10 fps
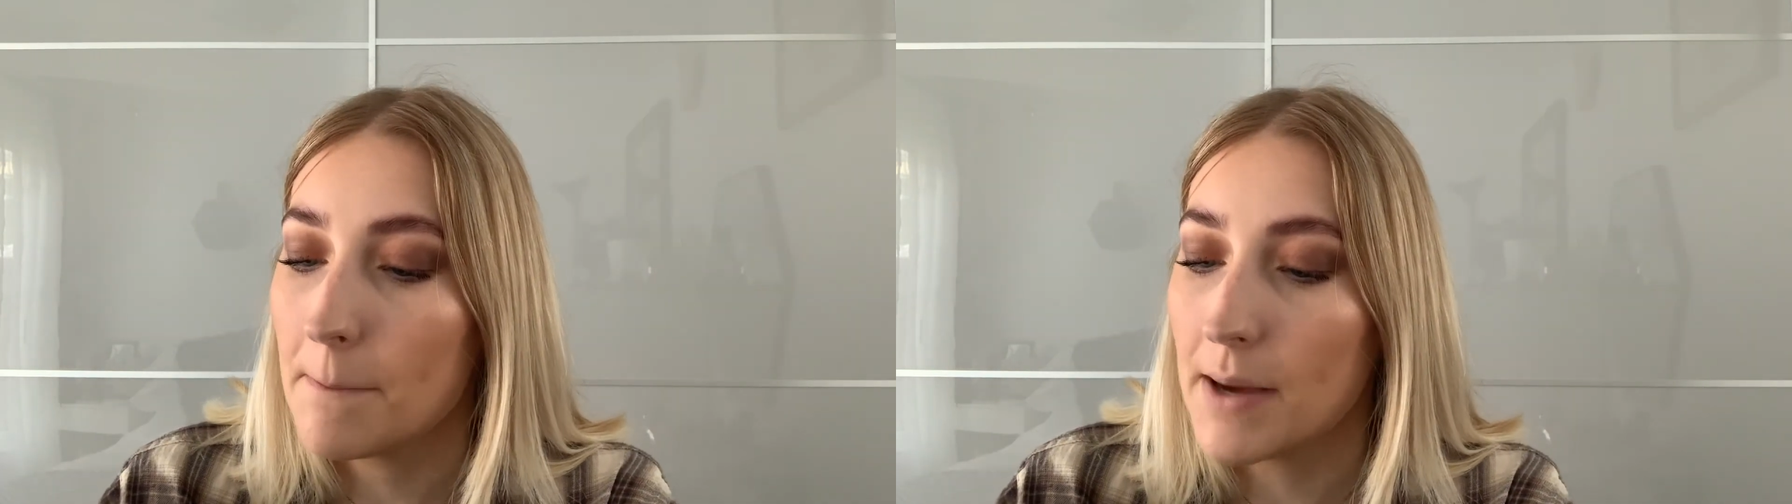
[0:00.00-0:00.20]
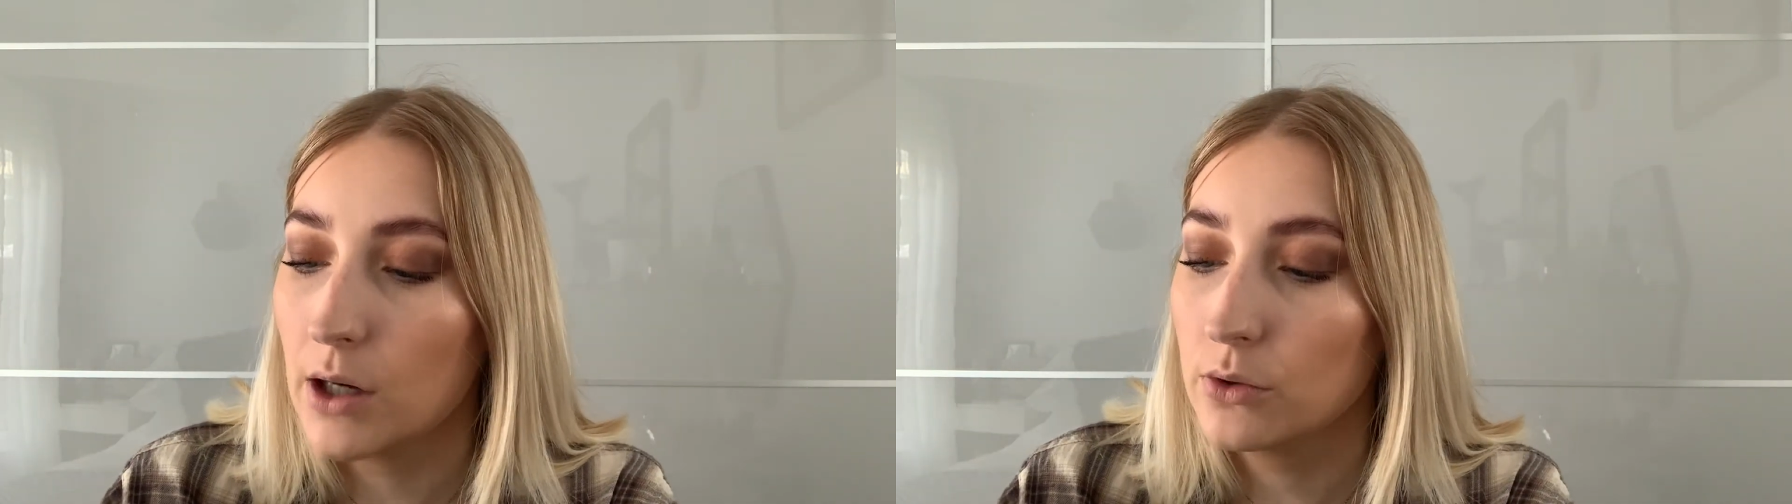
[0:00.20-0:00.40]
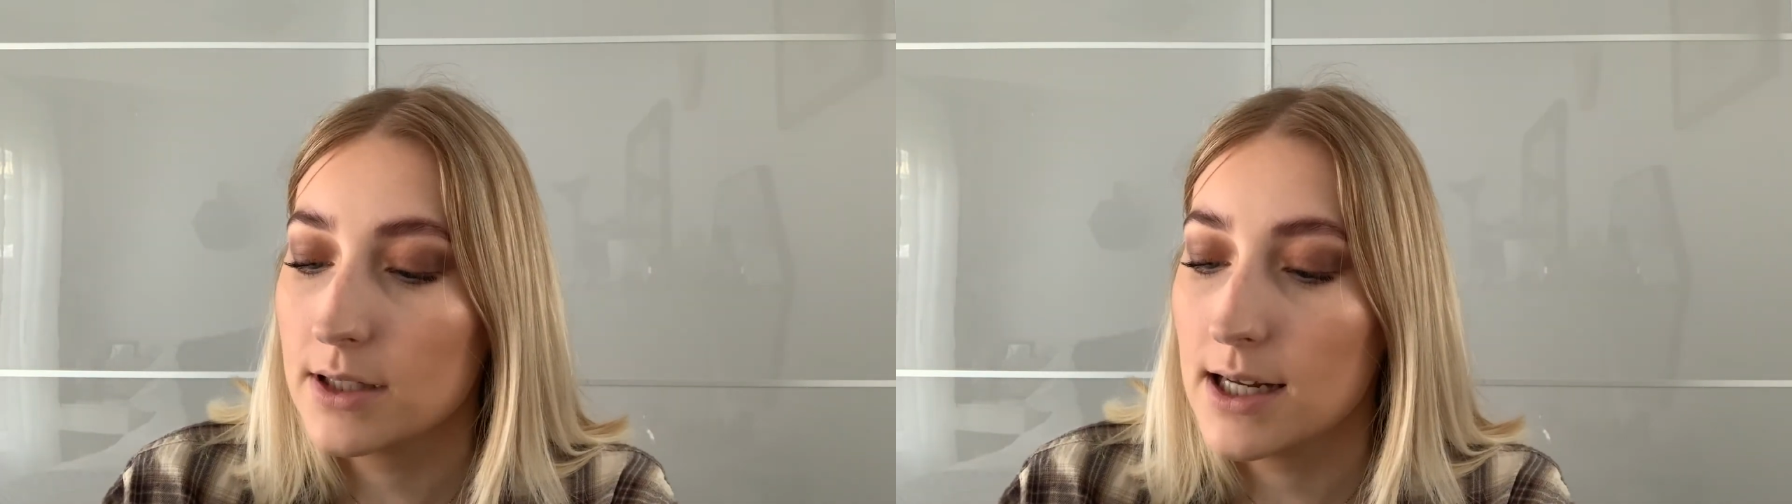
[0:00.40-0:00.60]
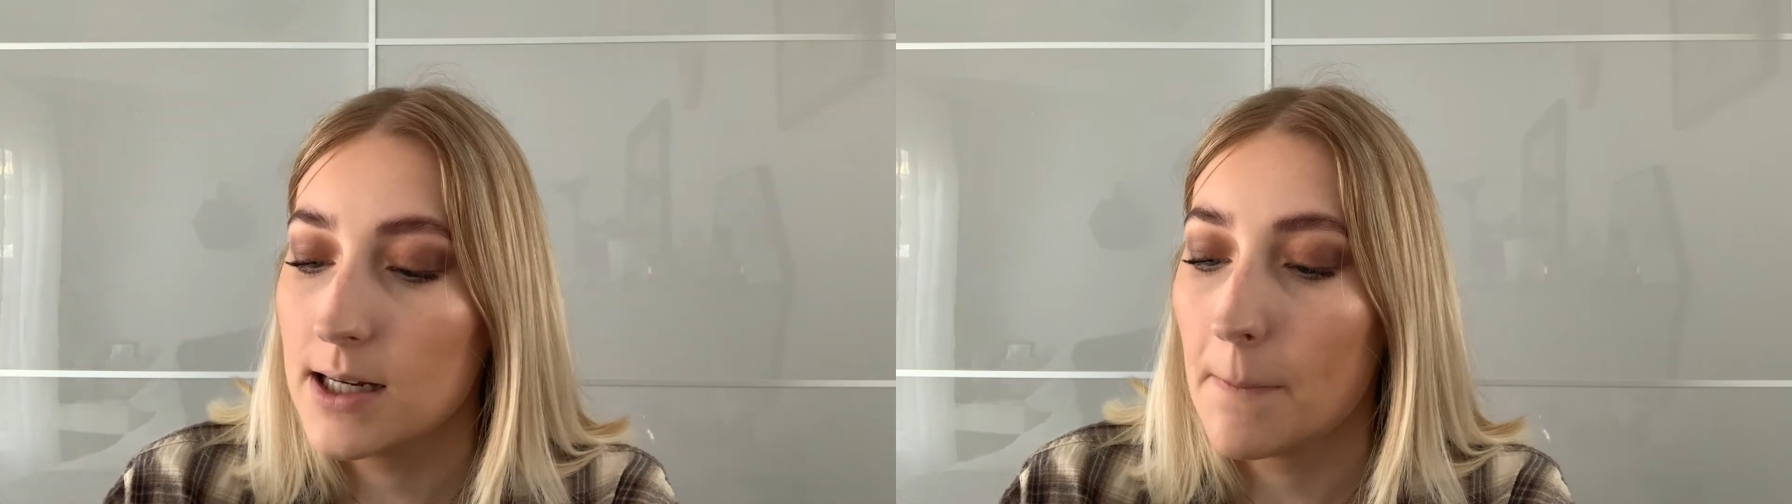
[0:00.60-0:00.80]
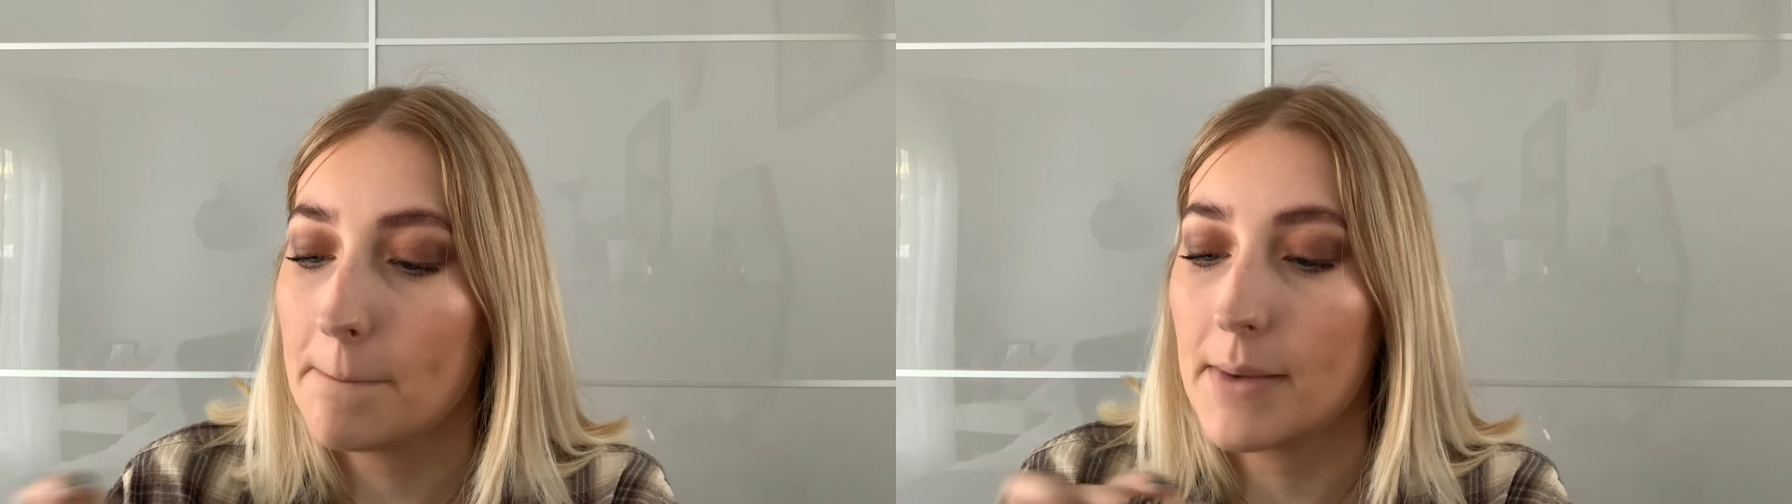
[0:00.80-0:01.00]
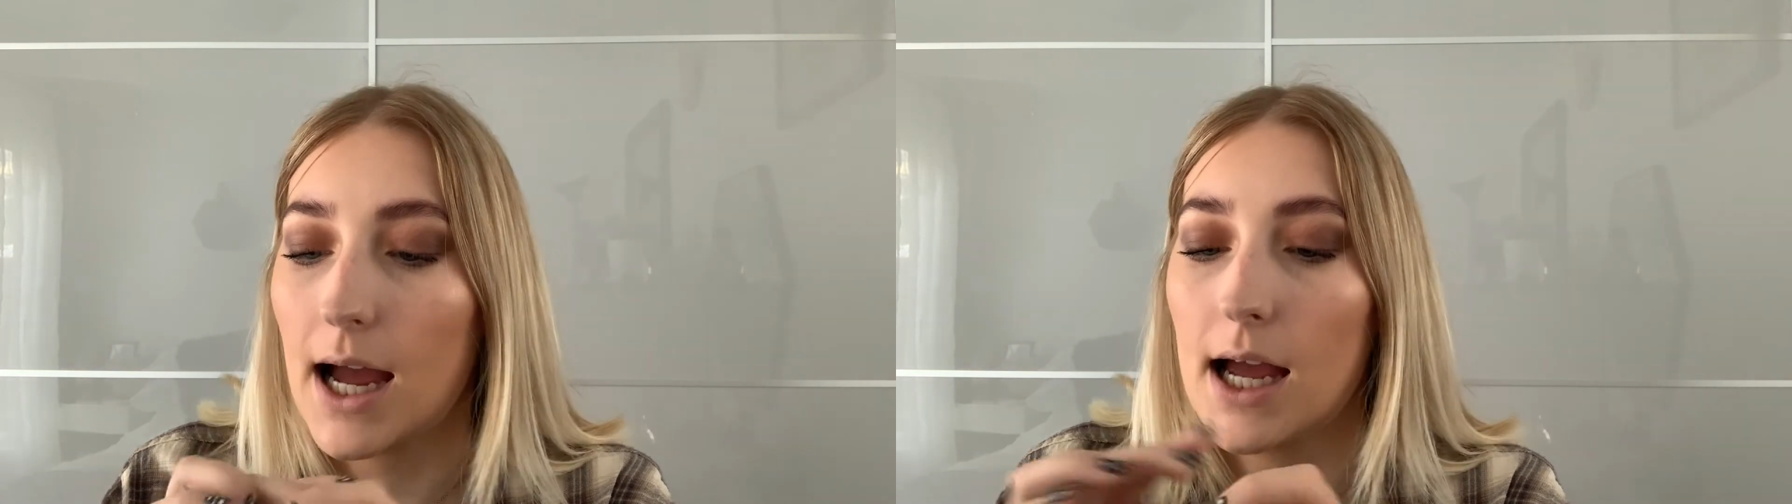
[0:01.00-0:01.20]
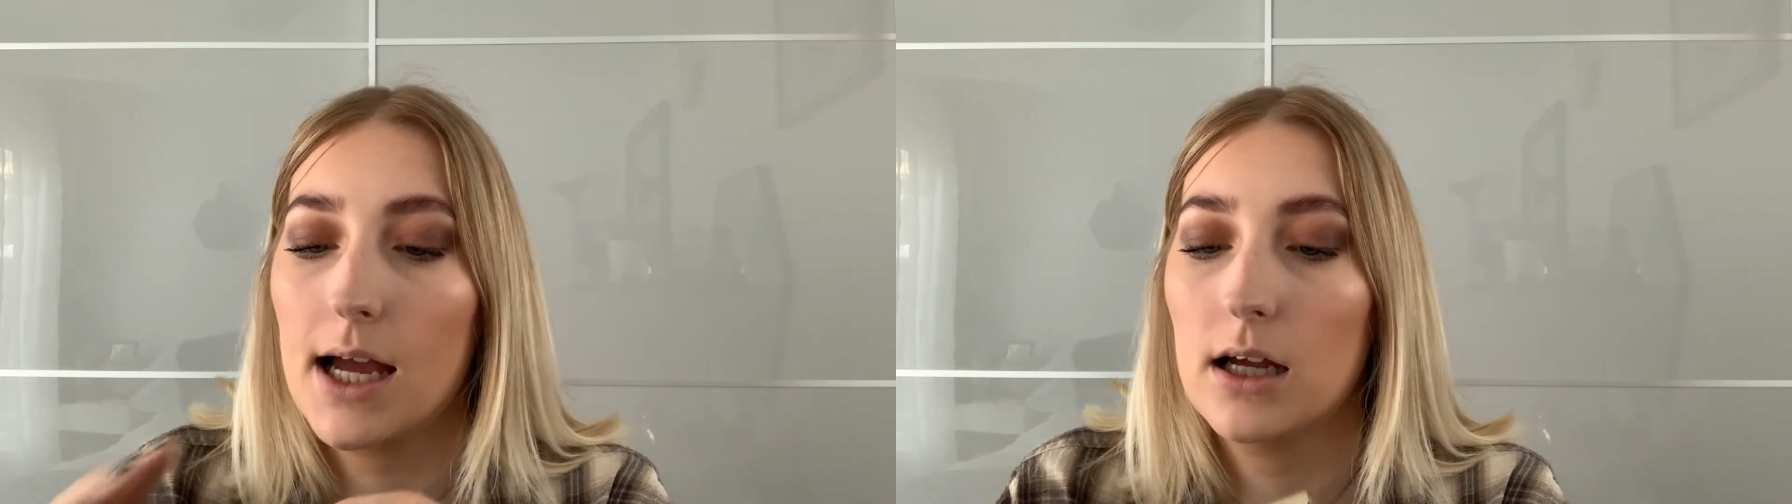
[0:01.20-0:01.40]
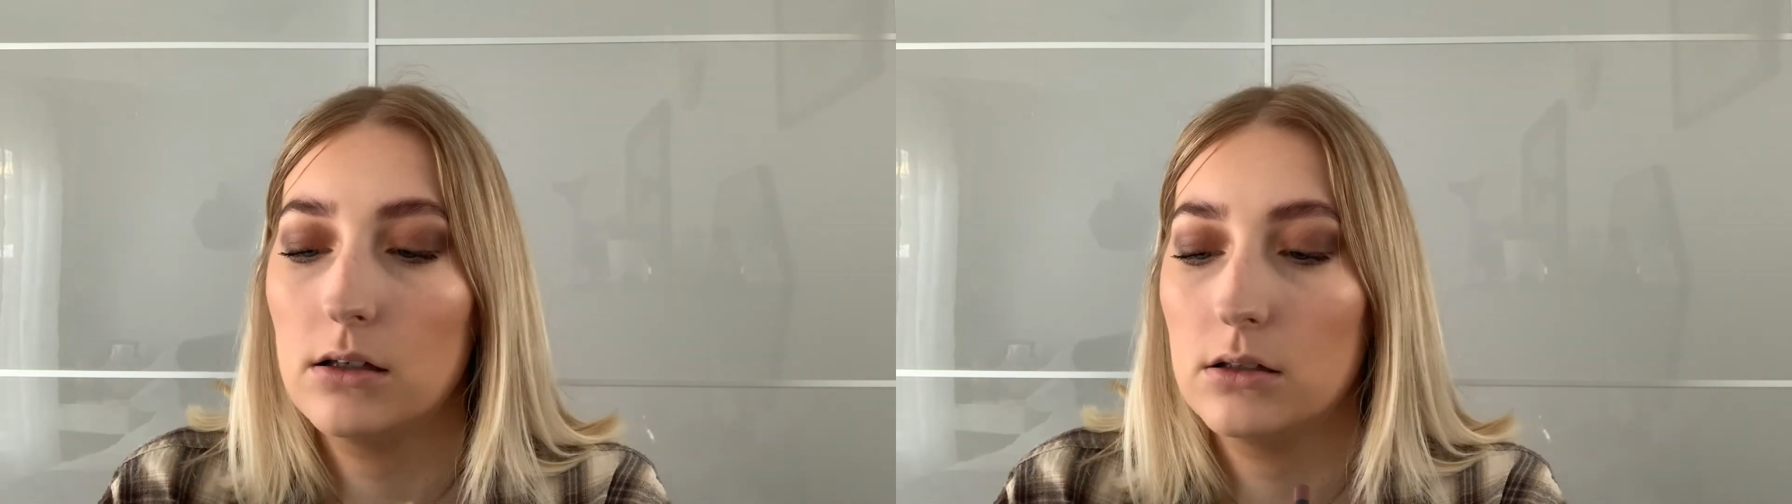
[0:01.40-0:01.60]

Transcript: Melted Matte,